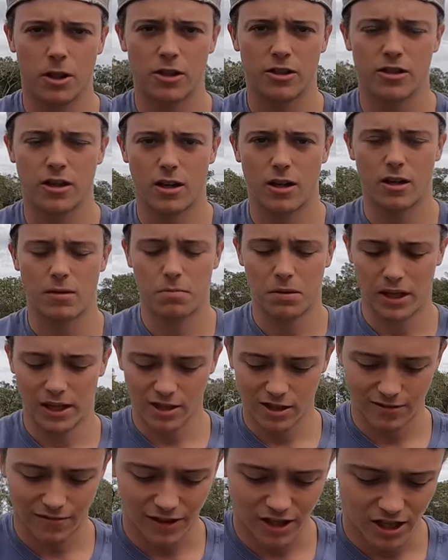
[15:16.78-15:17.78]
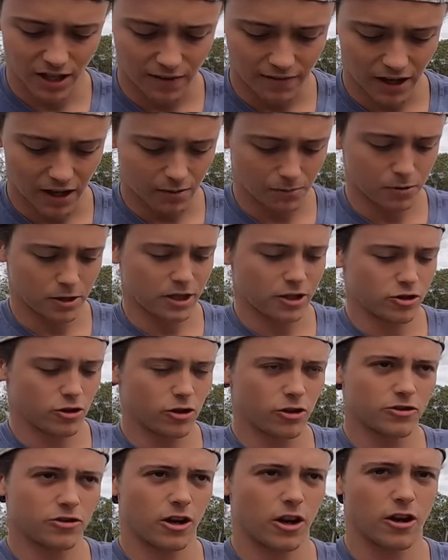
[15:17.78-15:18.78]
Most uh, pelagic fish have that, I'm pretty
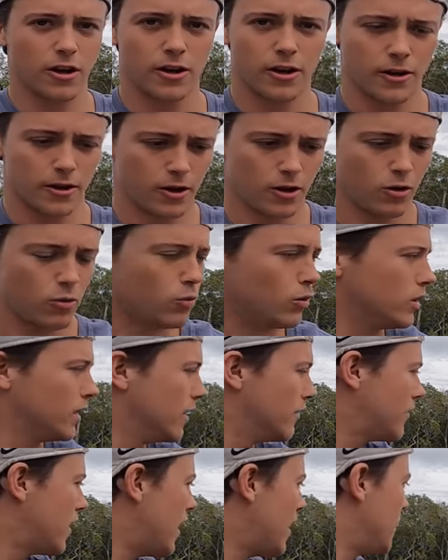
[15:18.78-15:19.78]
sure. So we'll leave